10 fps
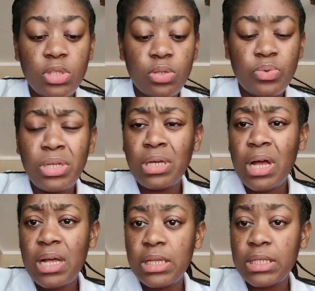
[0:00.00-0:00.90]
what do you
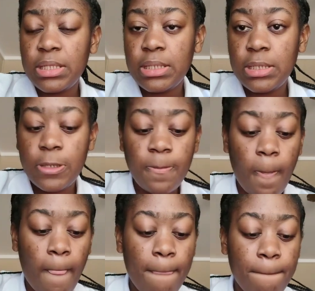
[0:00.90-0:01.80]
call it?
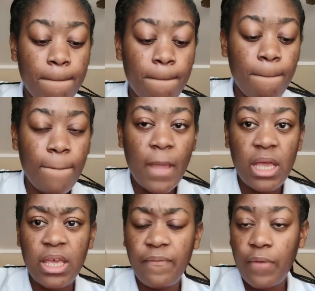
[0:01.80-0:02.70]

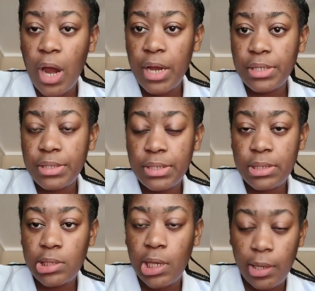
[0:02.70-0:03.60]
Gift cards.
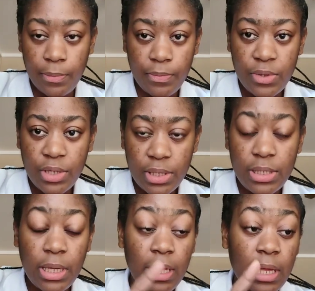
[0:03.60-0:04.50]
Yeah.
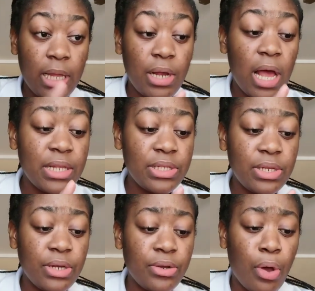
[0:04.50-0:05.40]
I had to
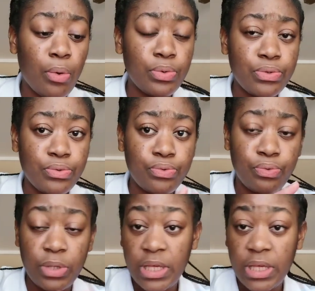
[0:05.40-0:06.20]
learn how to do the